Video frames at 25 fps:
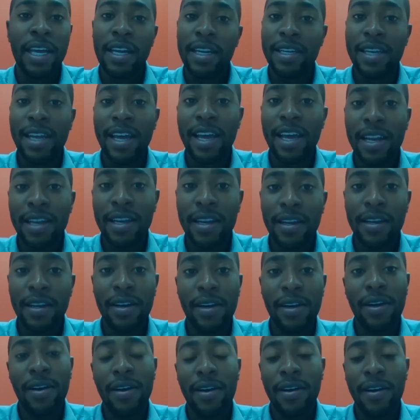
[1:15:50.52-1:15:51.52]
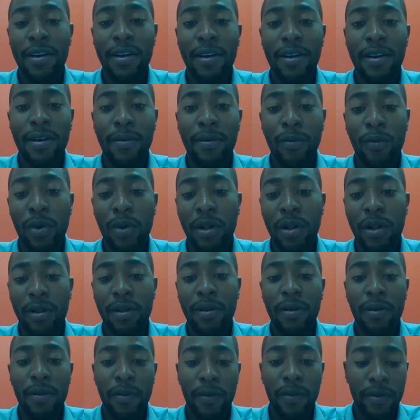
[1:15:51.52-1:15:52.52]
Then, uh,
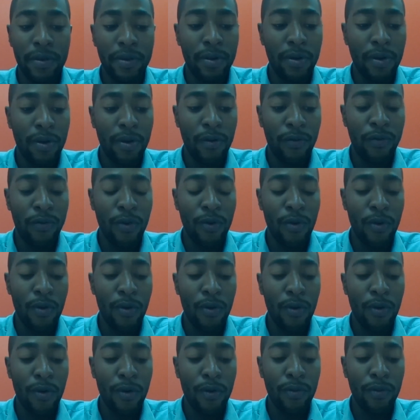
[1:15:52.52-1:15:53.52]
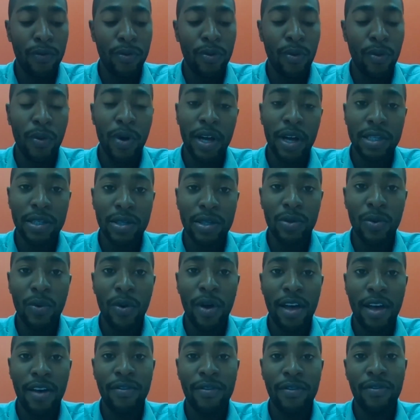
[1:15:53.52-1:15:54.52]
well, for the ones who
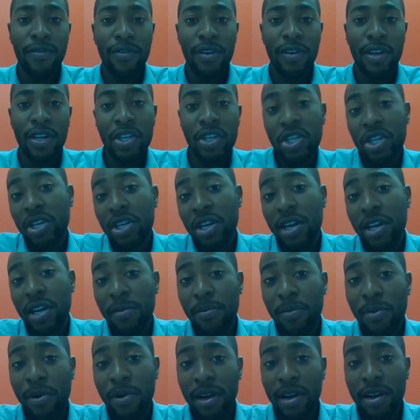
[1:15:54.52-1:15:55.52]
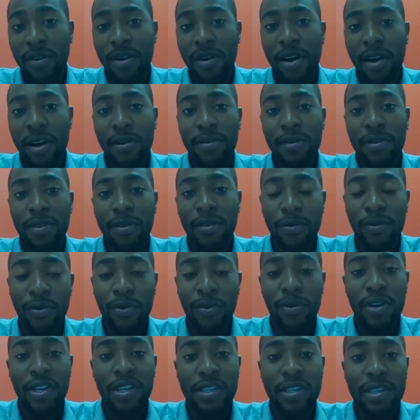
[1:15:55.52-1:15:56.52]
have engineering background,
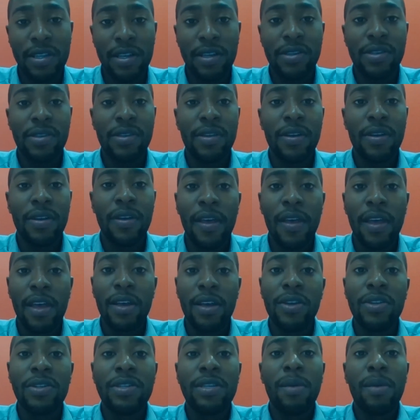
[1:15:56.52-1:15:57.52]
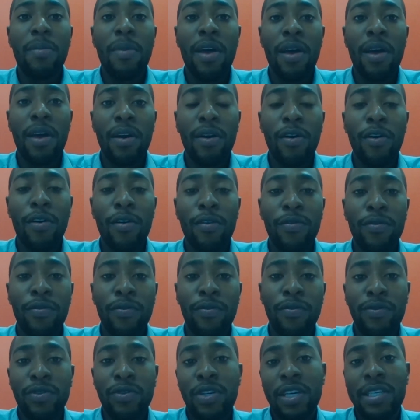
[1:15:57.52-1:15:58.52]
for instance, it's a matter of
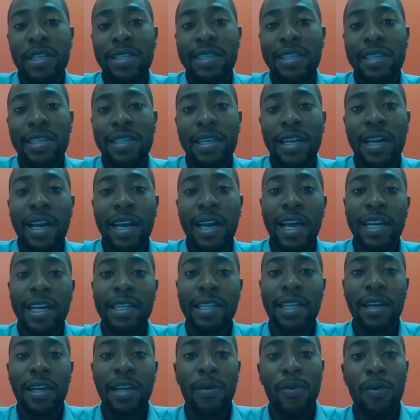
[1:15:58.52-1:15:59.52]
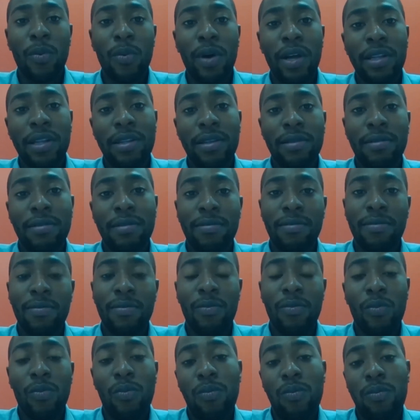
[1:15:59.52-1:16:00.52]
just selecting what,
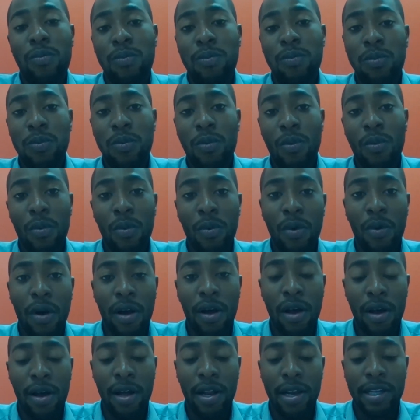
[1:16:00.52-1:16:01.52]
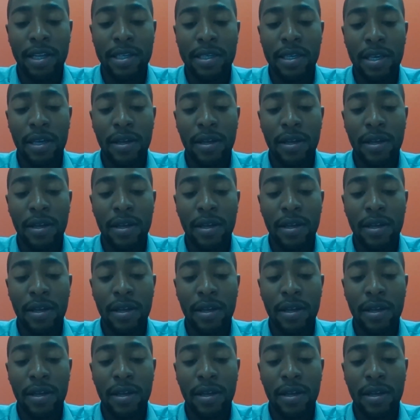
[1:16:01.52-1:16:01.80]
uh, let's